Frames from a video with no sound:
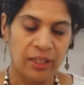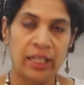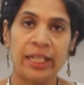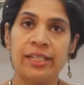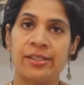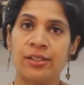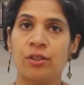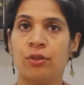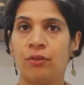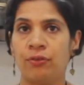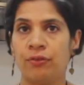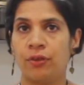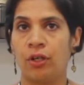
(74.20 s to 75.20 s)
Instead
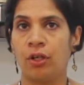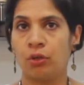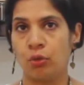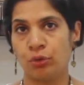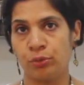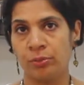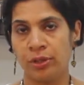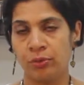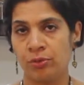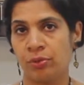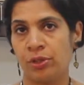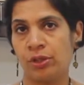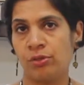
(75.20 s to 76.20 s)
of kothmir,
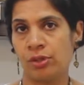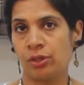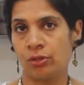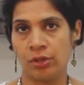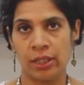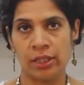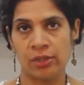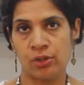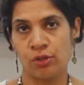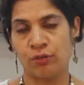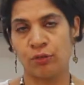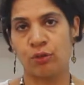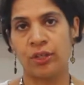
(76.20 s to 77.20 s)
which we're using today, instead
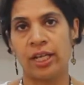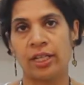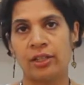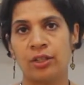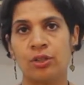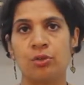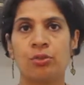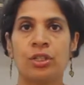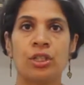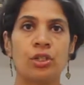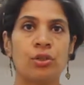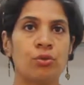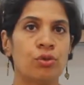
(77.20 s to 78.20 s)
of coriander, you
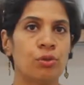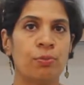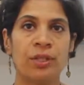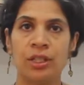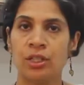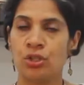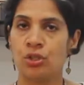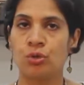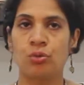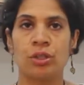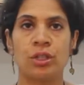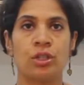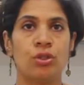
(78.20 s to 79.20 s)
can use spinach, you
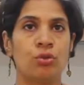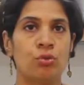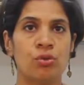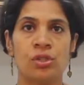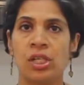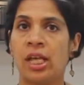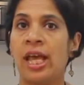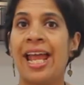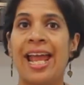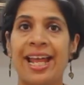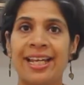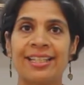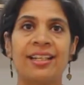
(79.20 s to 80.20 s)
can use
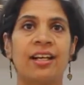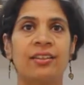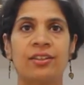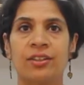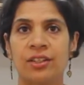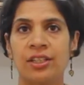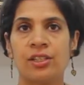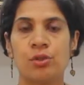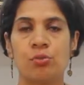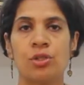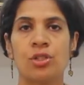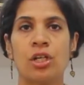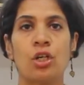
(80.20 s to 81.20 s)
any other greens
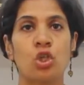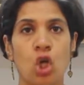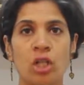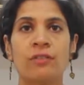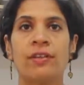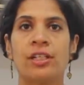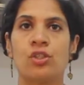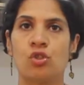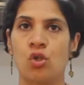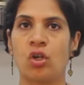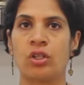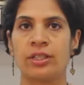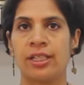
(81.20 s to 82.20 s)
which are not very
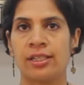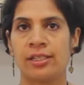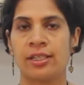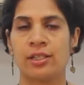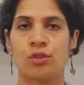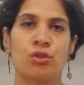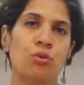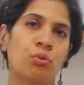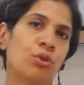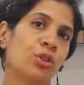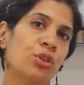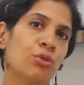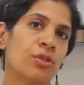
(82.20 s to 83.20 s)
strong tasting. So you
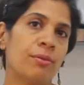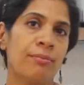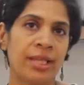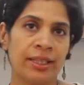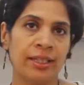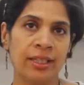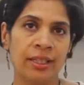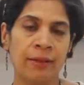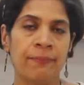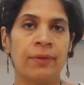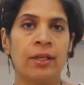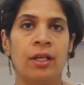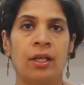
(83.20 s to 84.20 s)
wouldn't use a methi,
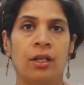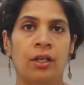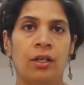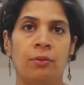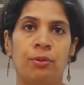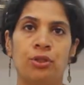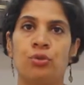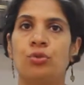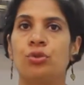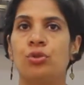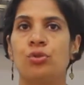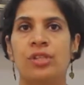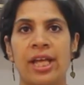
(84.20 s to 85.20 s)
but you
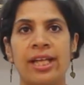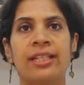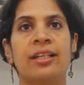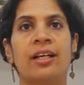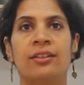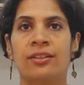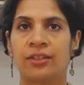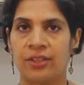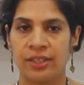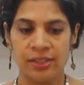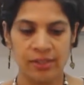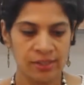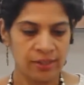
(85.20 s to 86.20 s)
could use any other
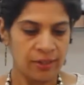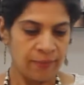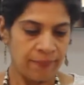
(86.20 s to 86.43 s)
greens.